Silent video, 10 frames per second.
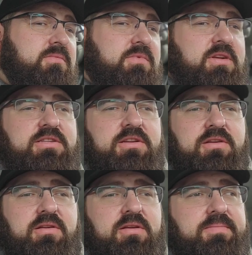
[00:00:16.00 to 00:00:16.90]
continue
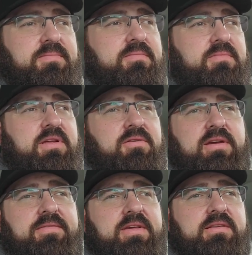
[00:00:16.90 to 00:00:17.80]
to you know
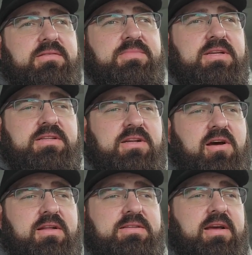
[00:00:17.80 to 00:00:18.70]
give you some decent
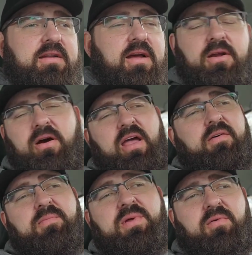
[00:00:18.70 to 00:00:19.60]
content. I know I
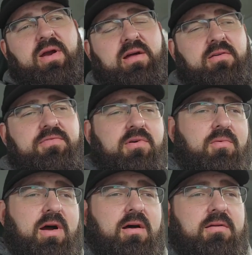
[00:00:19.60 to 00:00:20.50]
haven't been around for a
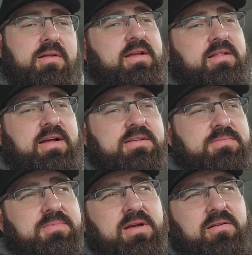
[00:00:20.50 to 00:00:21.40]
while, like last
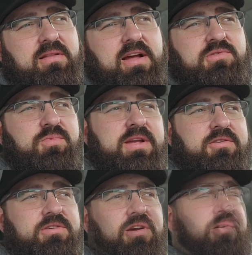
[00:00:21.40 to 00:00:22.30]
about last week or
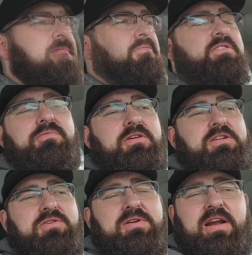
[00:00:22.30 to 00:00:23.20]
so. I wasn't really
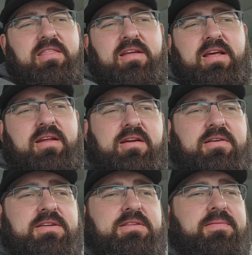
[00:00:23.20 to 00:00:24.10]
doing anything that
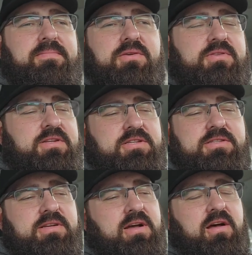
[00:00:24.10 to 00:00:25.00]
interesting. Mostly
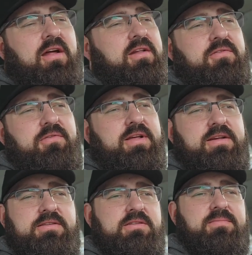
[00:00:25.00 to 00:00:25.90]
just uh, honeydew
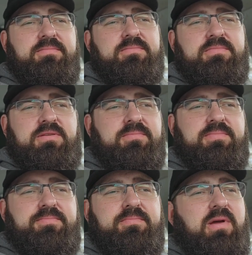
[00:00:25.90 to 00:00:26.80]
lists, some some
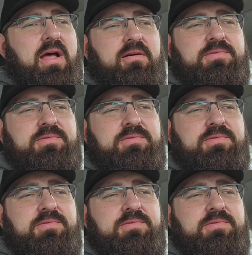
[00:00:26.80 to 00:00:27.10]
house